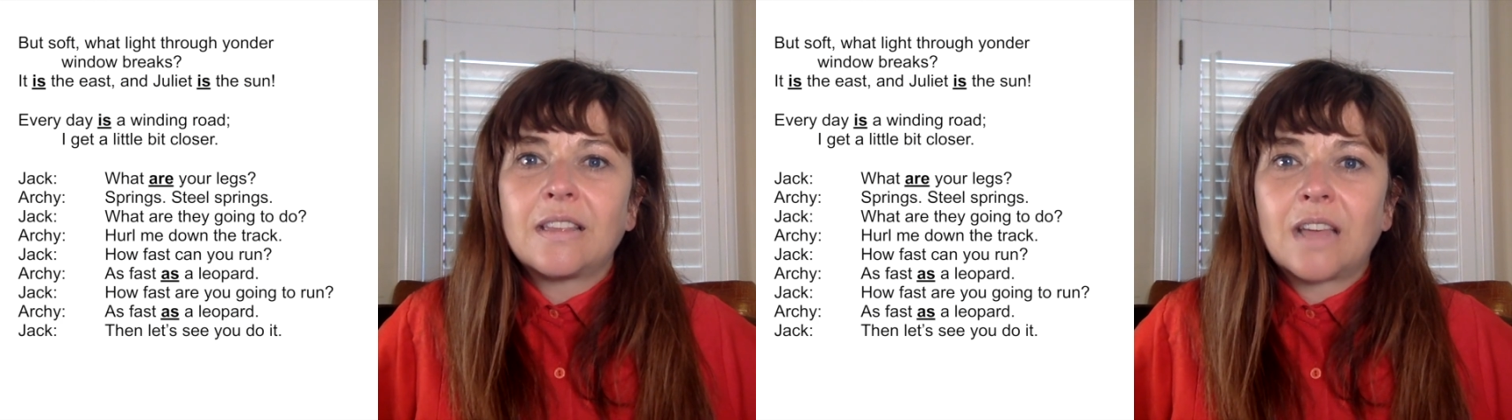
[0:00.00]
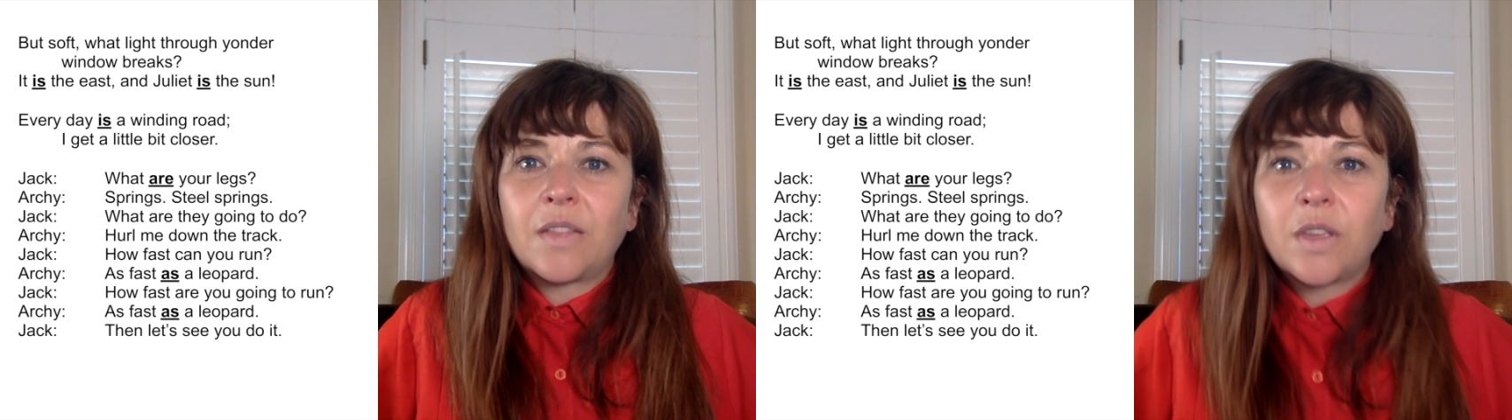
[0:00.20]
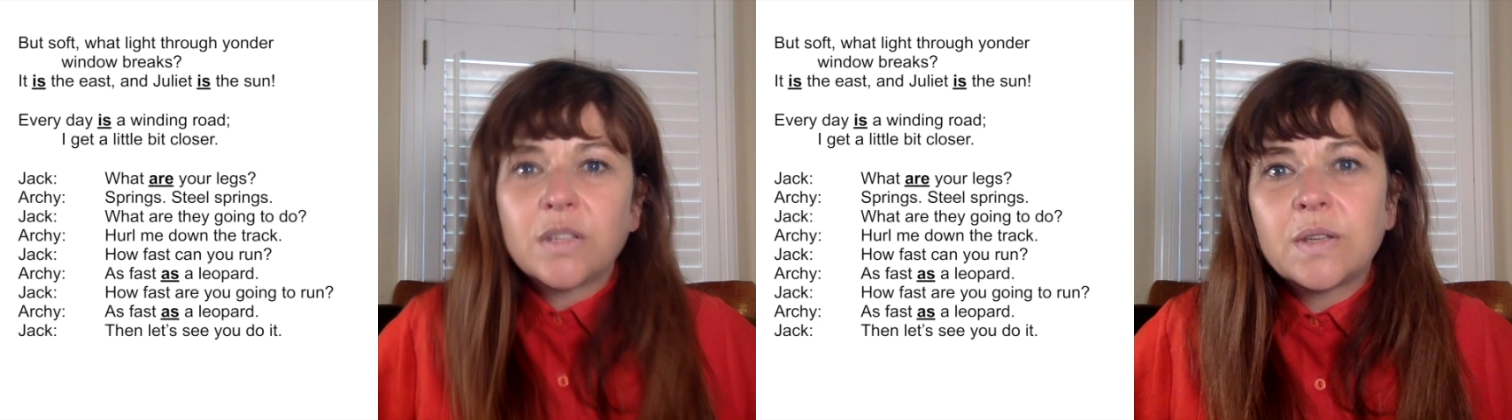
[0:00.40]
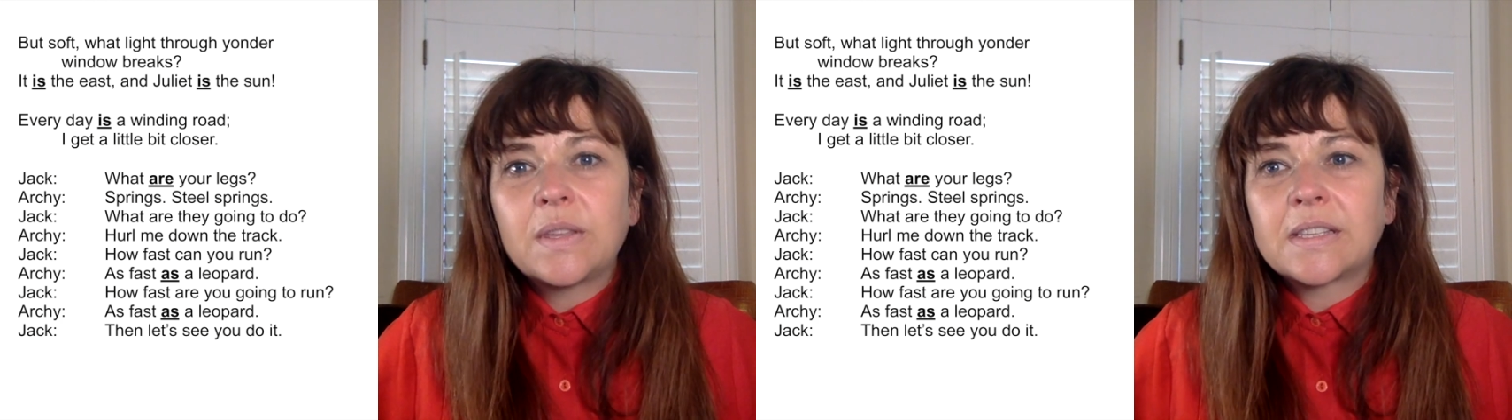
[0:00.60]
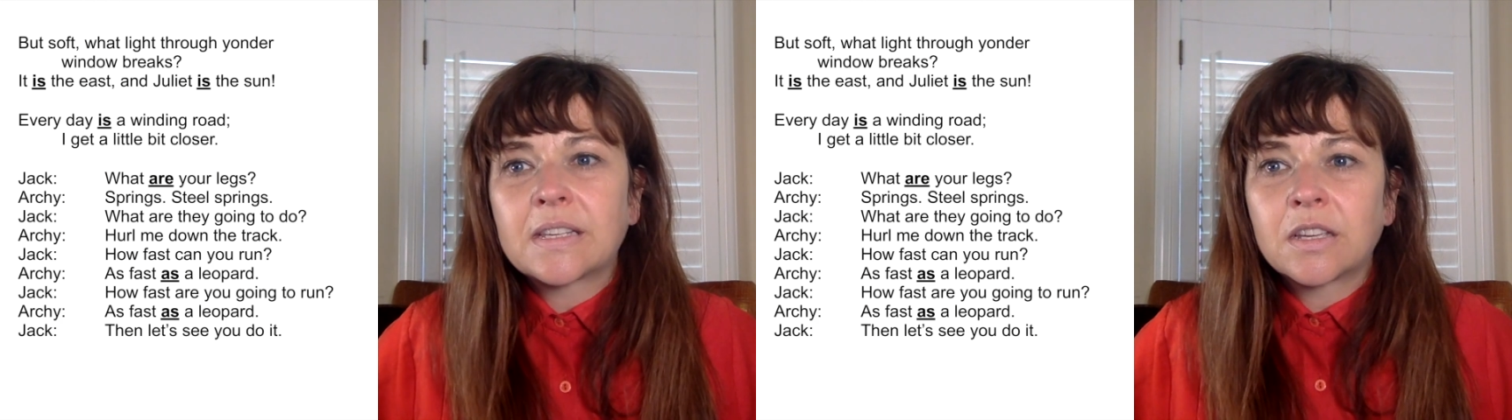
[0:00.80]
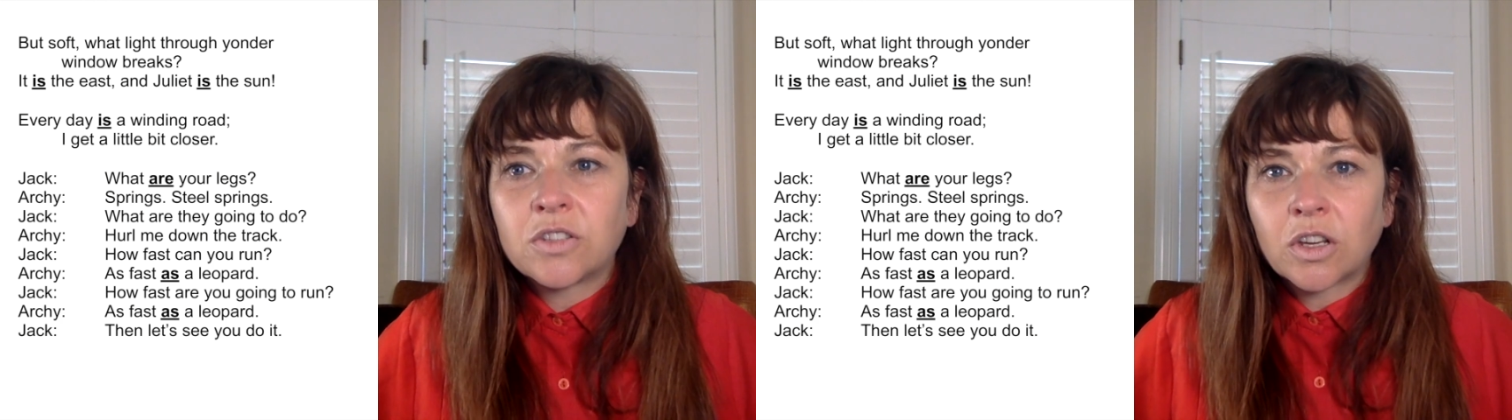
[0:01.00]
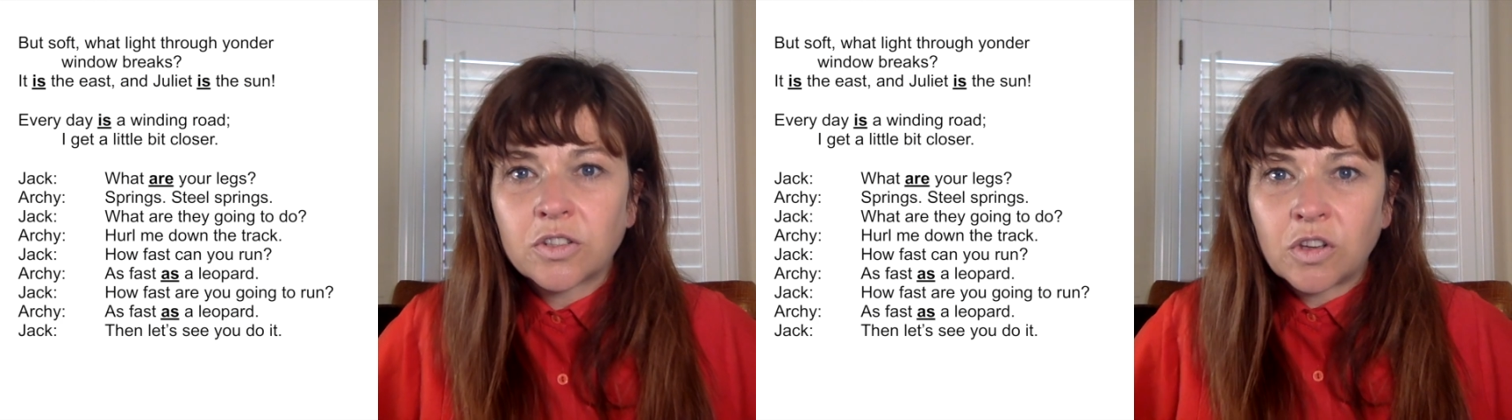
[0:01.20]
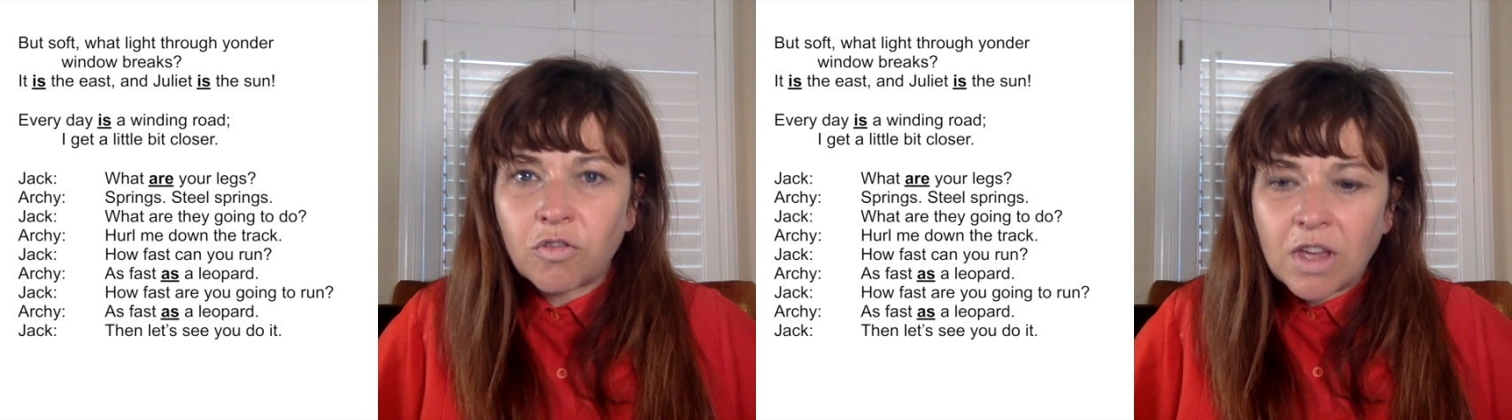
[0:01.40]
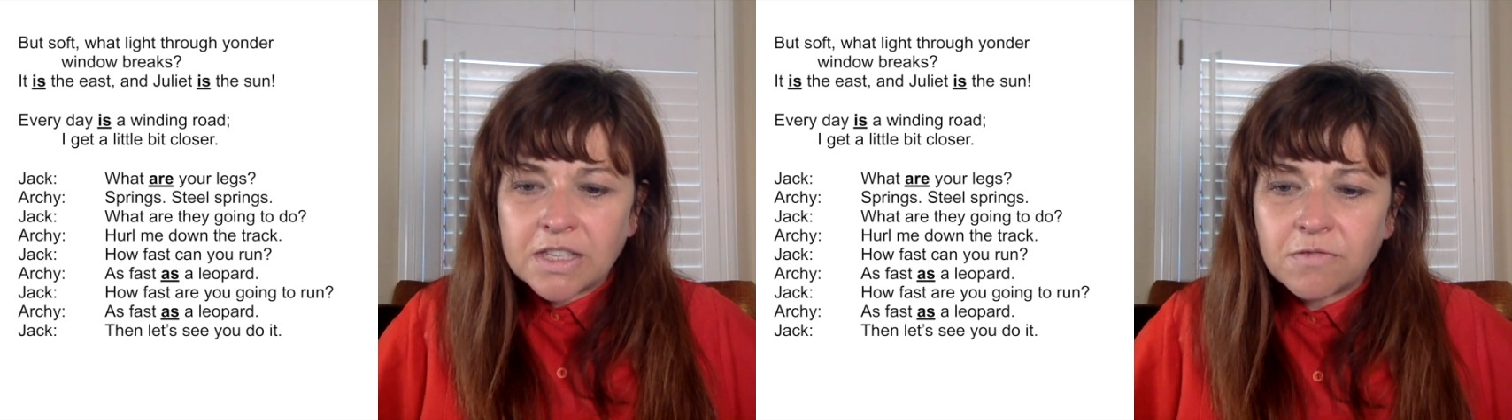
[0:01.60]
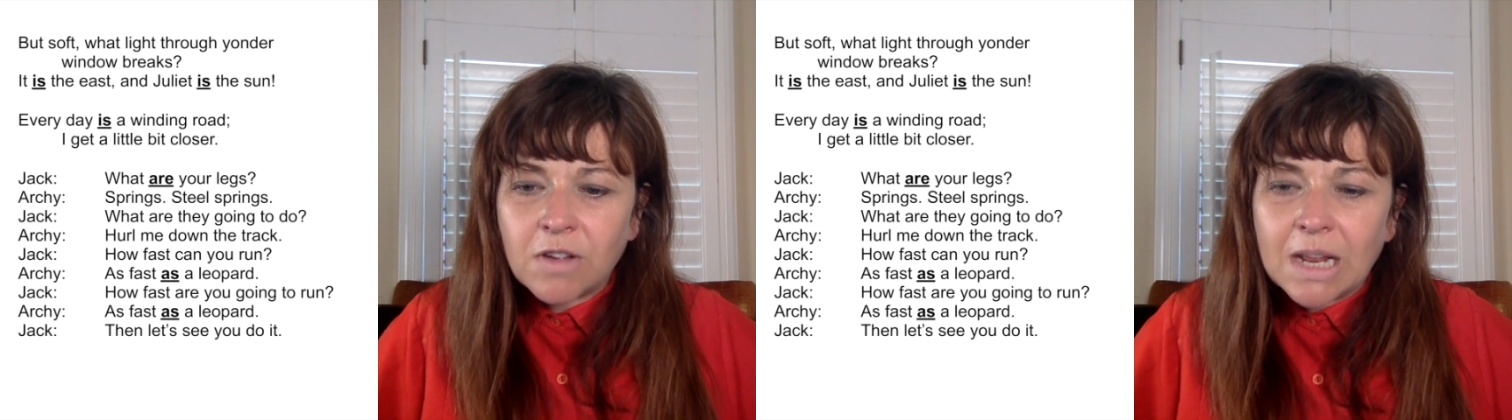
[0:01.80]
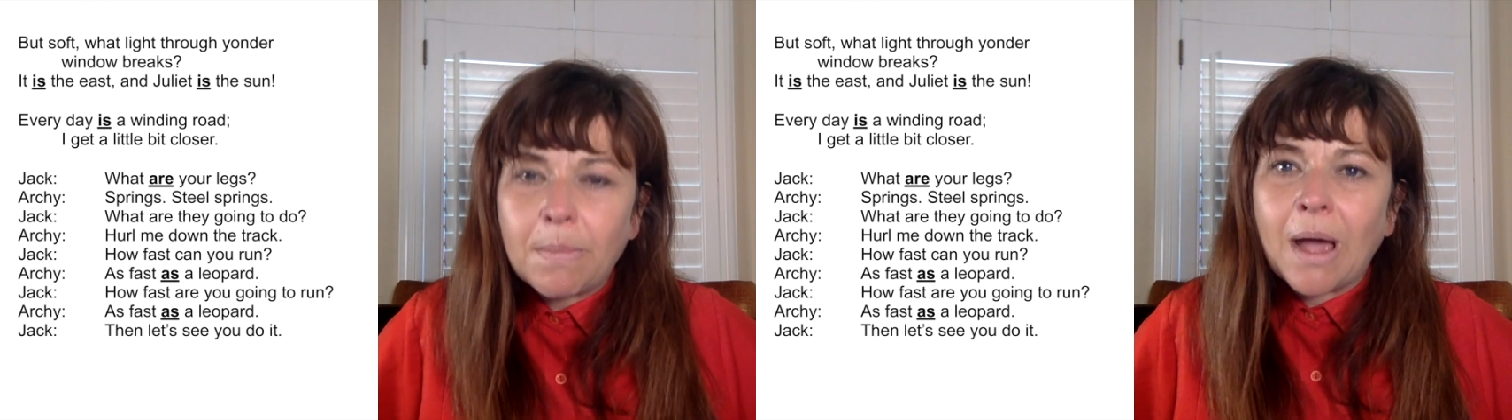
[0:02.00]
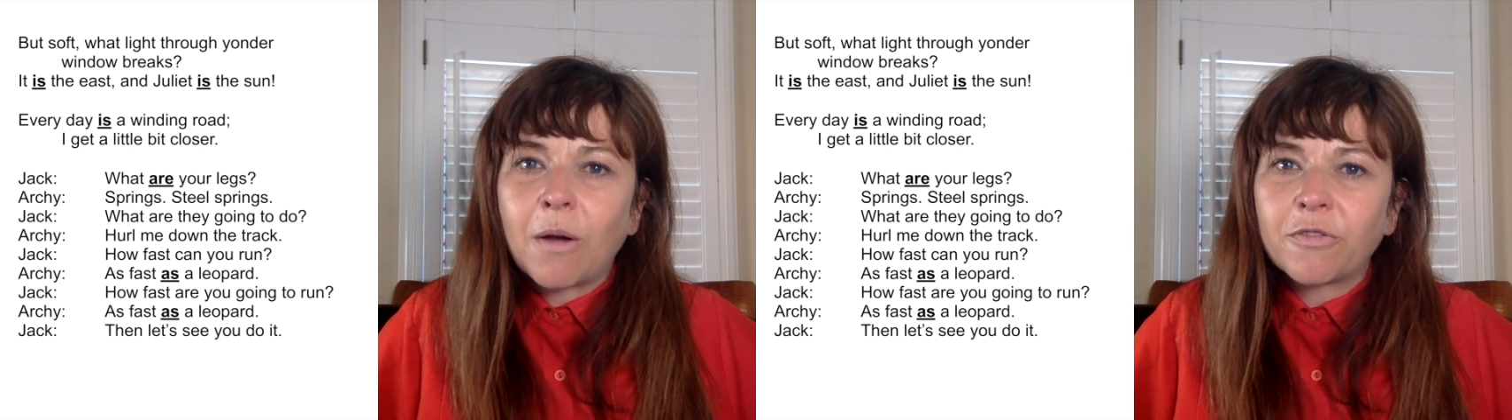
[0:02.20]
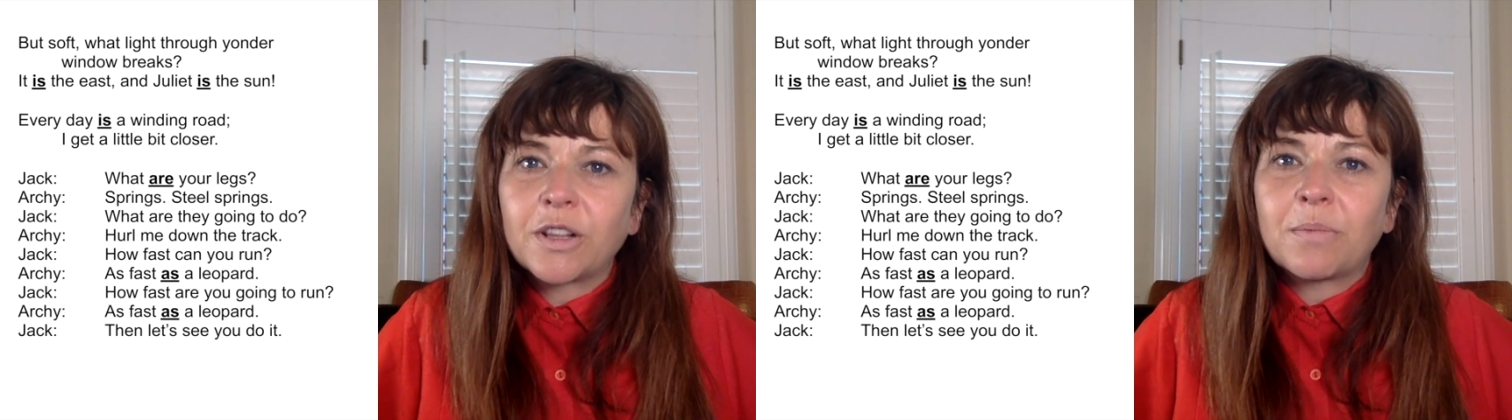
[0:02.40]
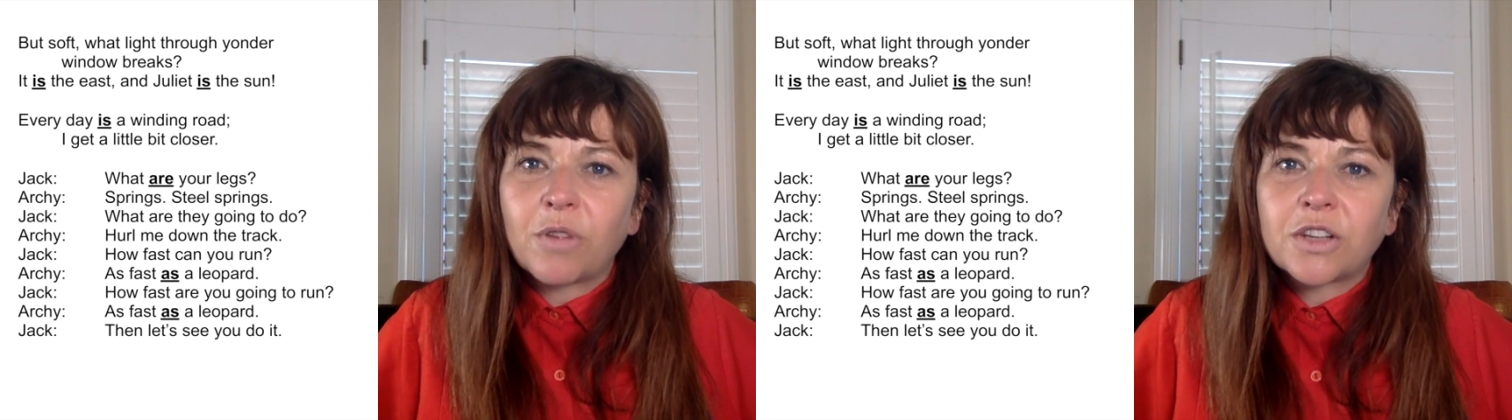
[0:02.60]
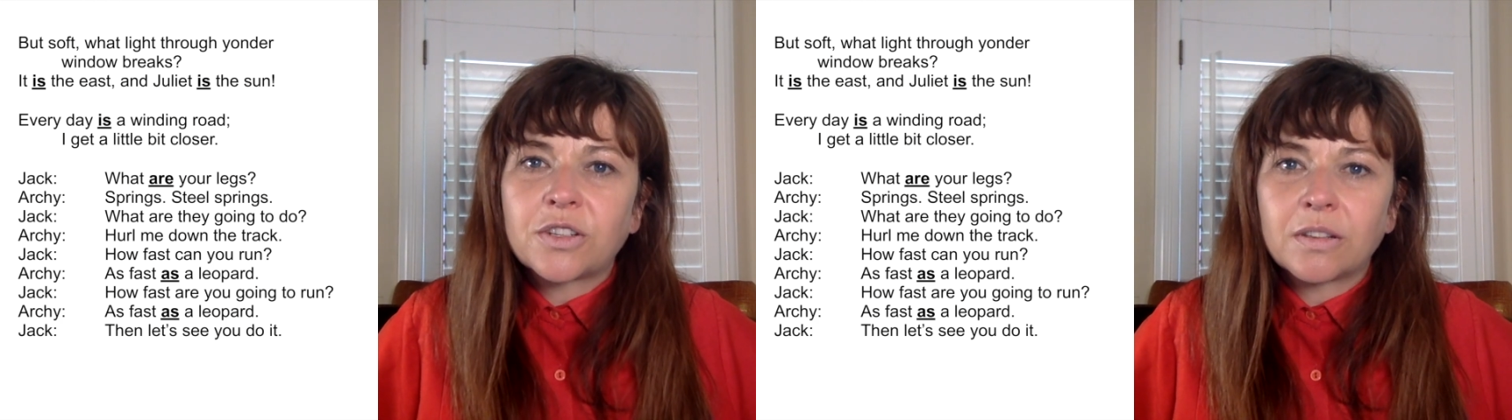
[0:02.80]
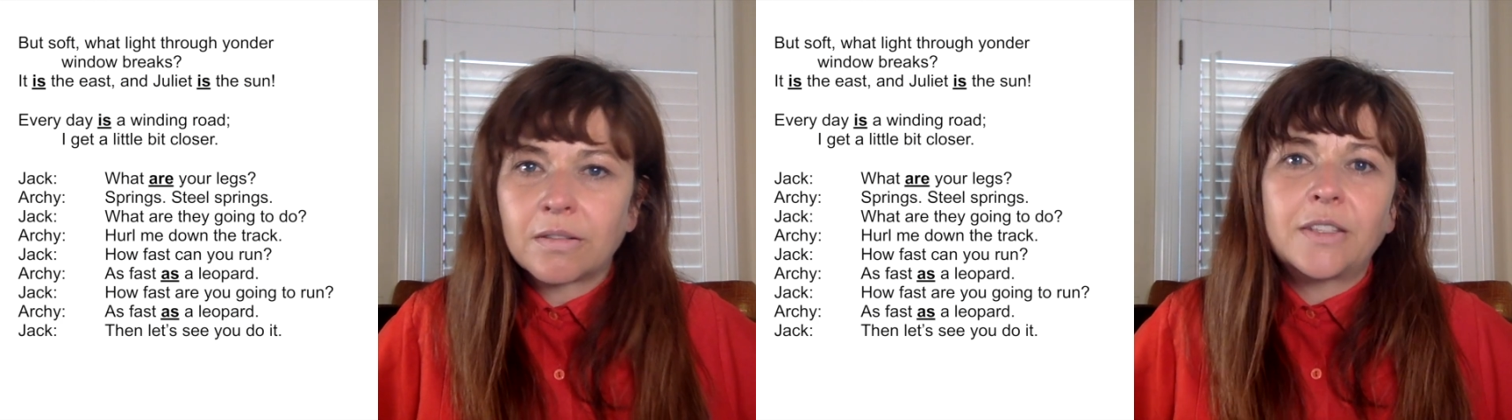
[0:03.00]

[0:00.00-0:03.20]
And those two things in conjunction create a really powerful impression